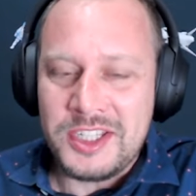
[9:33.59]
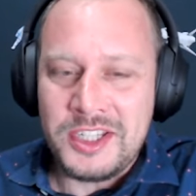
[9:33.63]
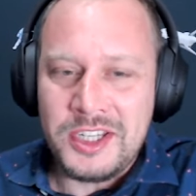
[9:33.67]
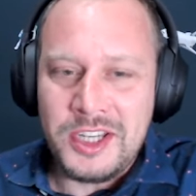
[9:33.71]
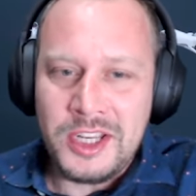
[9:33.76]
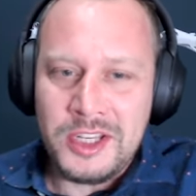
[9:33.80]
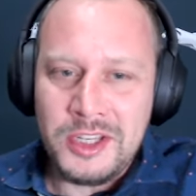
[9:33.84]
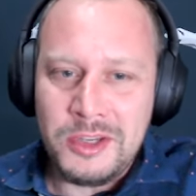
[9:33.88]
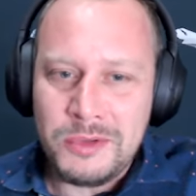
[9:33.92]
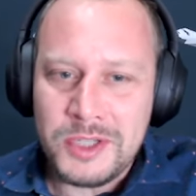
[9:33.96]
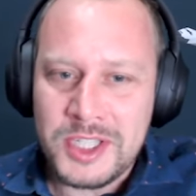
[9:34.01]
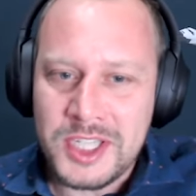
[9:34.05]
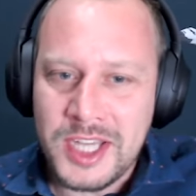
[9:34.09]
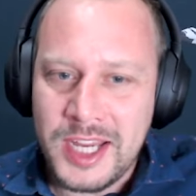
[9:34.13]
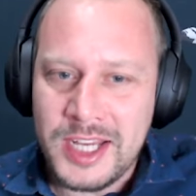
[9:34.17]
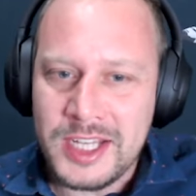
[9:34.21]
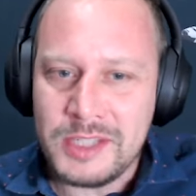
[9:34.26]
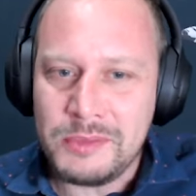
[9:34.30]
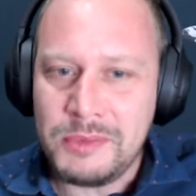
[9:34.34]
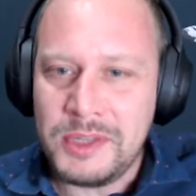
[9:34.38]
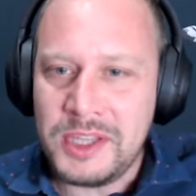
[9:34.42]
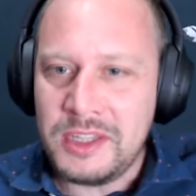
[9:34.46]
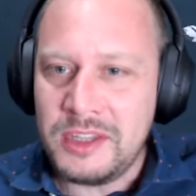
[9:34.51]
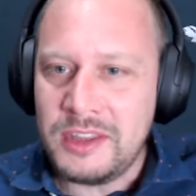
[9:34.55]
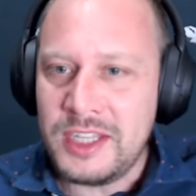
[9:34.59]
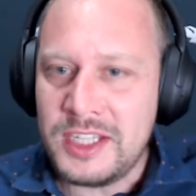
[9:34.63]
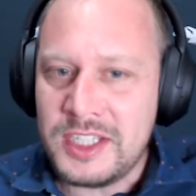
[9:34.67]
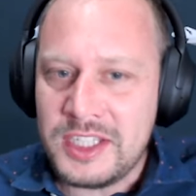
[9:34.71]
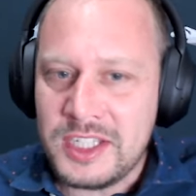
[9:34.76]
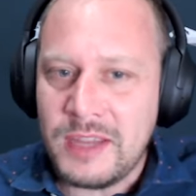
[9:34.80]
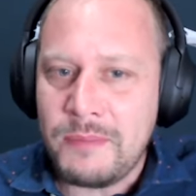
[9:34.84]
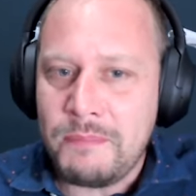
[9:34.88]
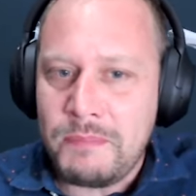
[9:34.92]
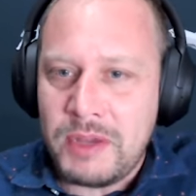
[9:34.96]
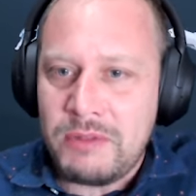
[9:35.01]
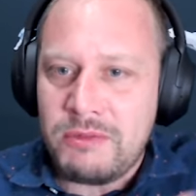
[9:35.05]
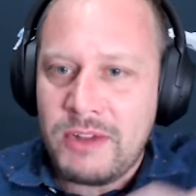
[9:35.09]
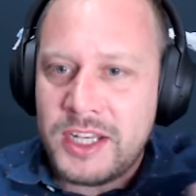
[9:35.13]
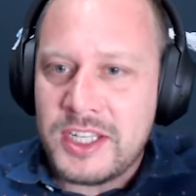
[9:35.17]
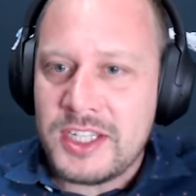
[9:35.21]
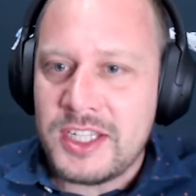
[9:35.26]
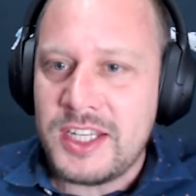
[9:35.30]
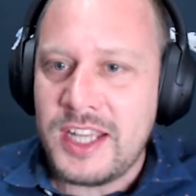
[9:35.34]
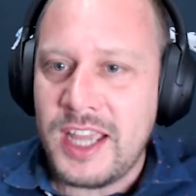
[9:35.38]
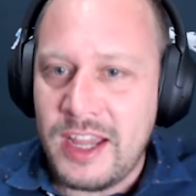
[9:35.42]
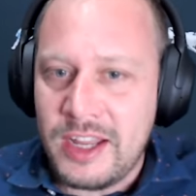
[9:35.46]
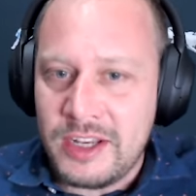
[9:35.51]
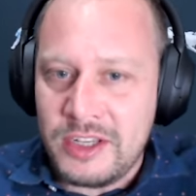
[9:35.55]
And you were saying to me that this can be
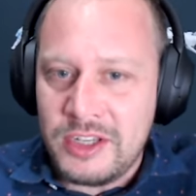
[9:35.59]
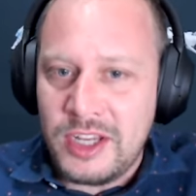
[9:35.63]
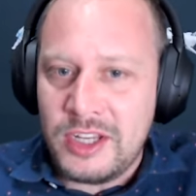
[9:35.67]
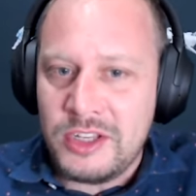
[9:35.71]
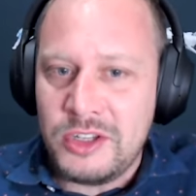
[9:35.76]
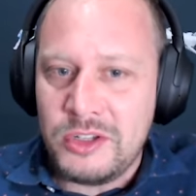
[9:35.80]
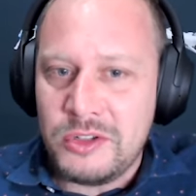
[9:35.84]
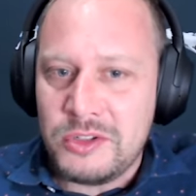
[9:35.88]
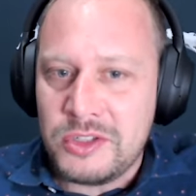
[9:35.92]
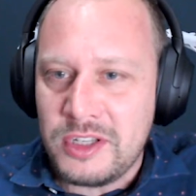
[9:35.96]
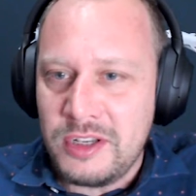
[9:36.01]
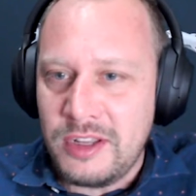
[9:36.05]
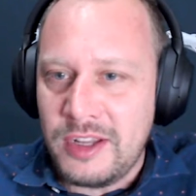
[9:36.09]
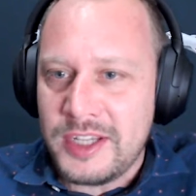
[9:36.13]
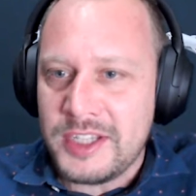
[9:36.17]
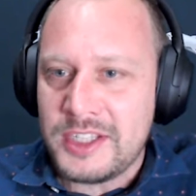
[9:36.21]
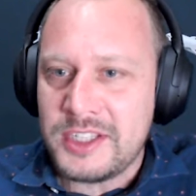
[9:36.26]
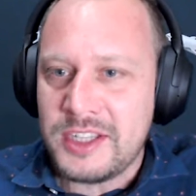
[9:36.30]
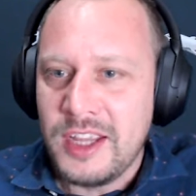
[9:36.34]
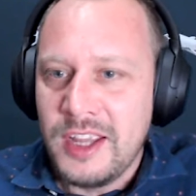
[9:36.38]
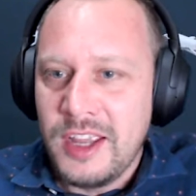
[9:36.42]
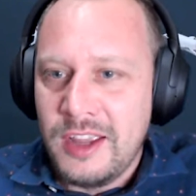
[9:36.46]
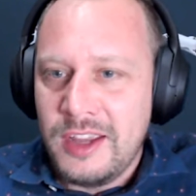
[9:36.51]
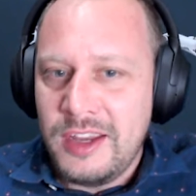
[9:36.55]
rented out and utilised,